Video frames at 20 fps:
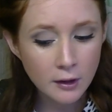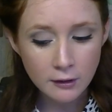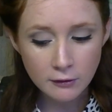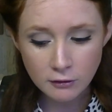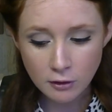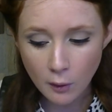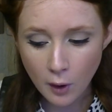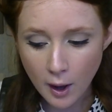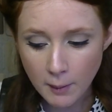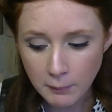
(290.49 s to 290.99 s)

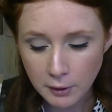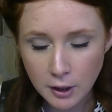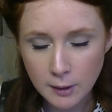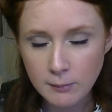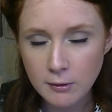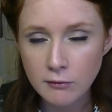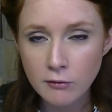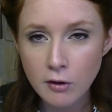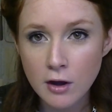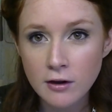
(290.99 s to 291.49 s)
So I'm going
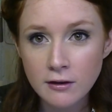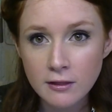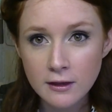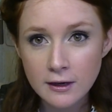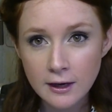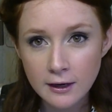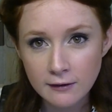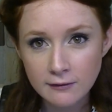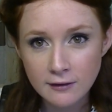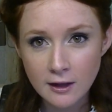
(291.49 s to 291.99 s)
to move on to the
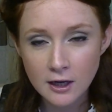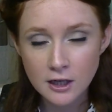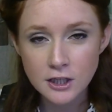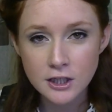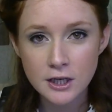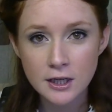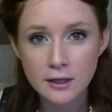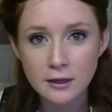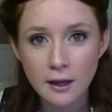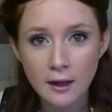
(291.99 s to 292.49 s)
next
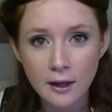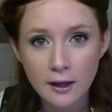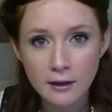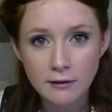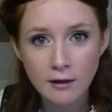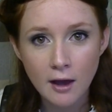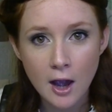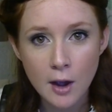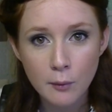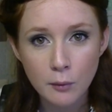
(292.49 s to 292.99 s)
section, and
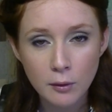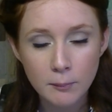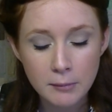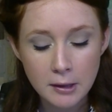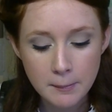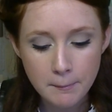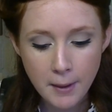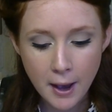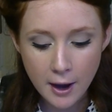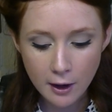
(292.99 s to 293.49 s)
I will
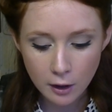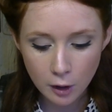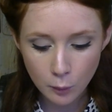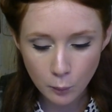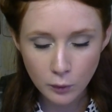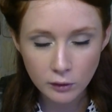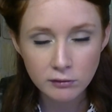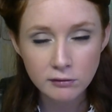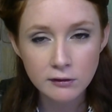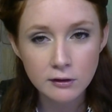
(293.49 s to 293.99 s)
be back
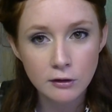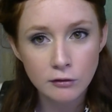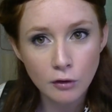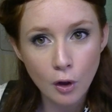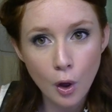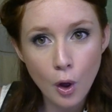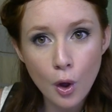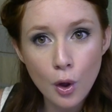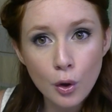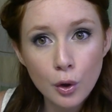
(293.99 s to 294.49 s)
once it is
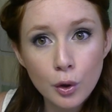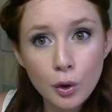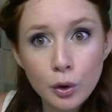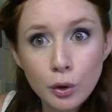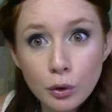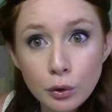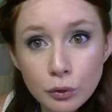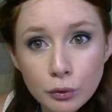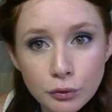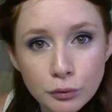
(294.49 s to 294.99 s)
all
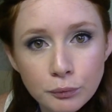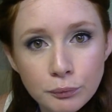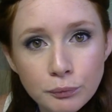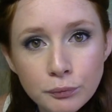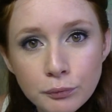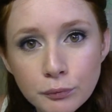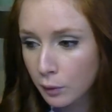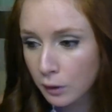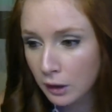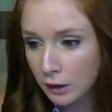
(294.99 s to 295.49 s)
curled.
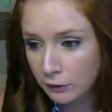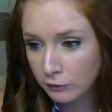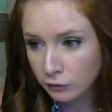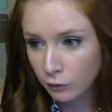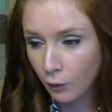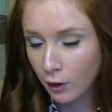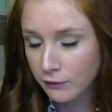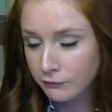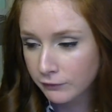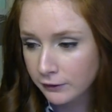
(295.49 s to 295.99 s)
Okay, so
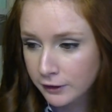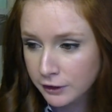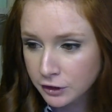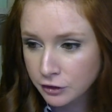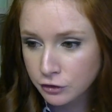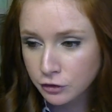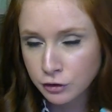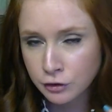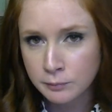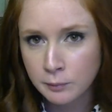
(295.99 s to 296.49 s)
I
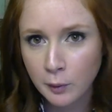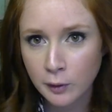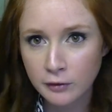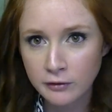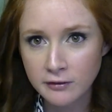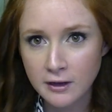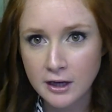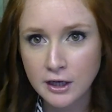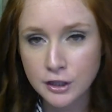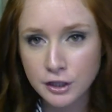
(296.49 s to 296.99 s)
finished 2 more
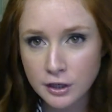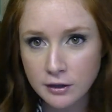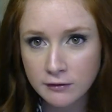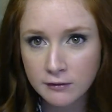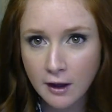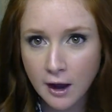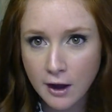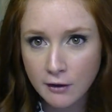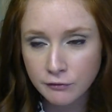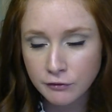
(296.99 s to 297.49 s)
sections
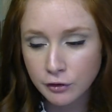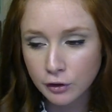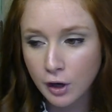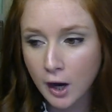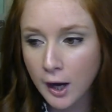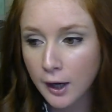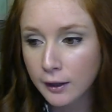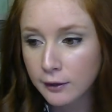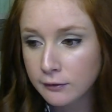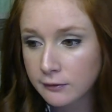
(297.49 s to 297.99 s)
after
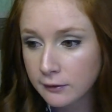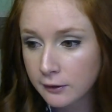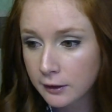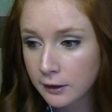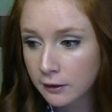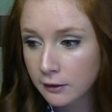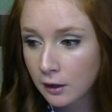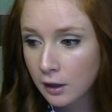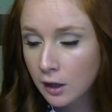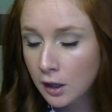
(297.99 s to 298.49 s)
I
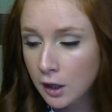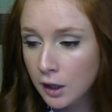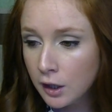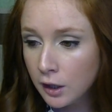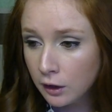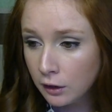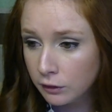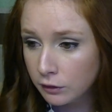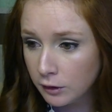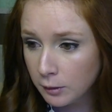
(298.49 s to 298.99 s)
did
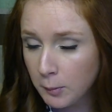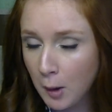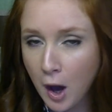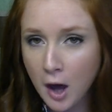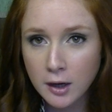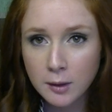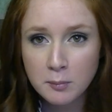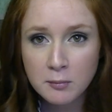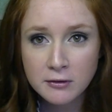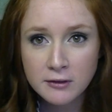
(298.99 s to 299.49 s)
the
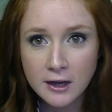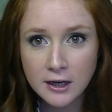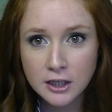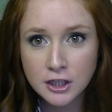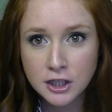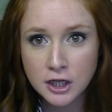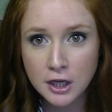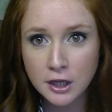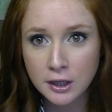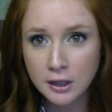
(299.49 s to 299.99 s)
bottom
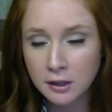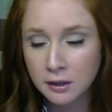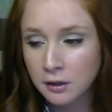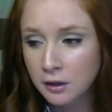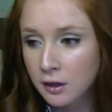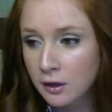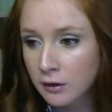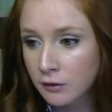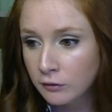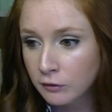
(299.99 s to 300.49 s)
section,
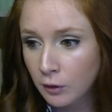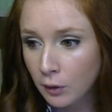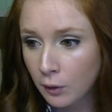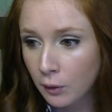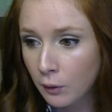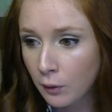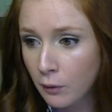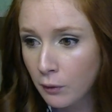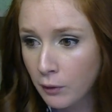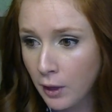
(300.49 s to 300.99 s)

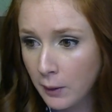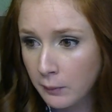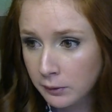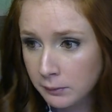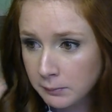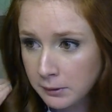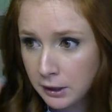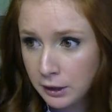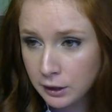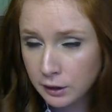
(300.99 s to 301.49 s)
So that
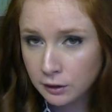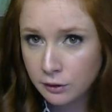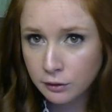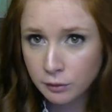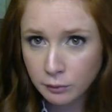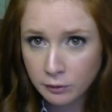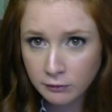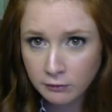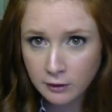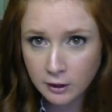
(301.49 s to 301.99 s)
would be
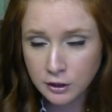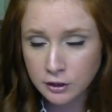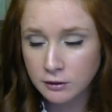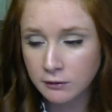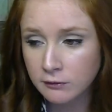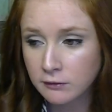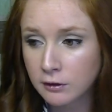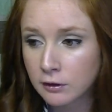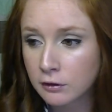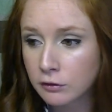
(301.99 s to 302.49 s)
3
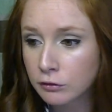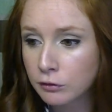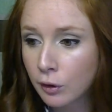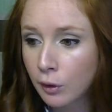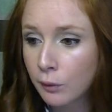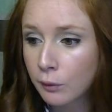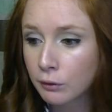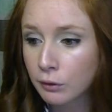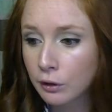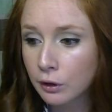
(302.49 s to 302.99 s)
sections in
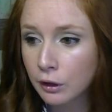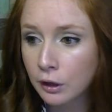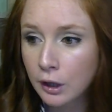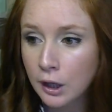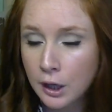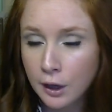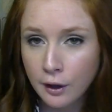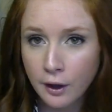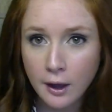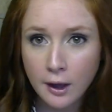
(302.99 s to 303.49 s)
total,
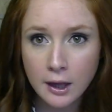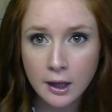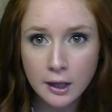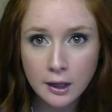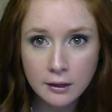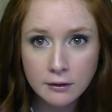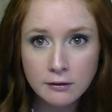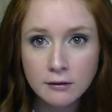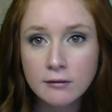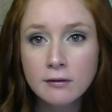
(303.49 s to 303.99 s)

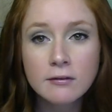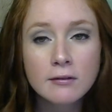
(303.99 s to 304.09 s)
and did the